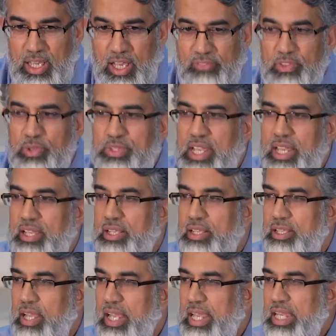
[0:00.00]
Have you
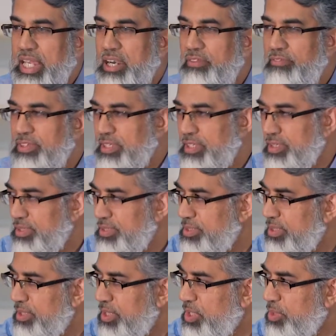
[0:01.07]
taken a covenant
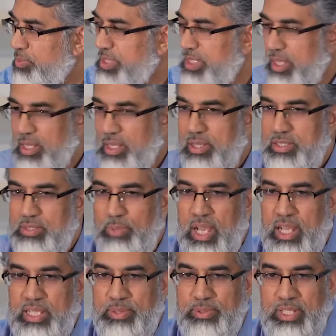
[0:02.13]
with Allah
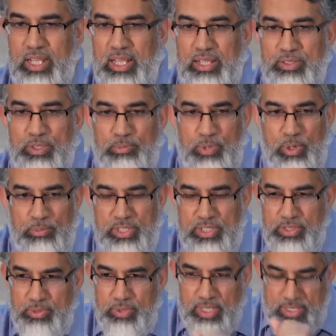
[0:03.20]
subhanahu wa ta'ala to promise
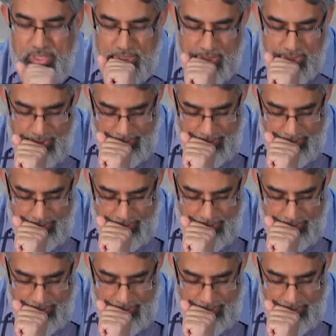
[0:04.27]
you this?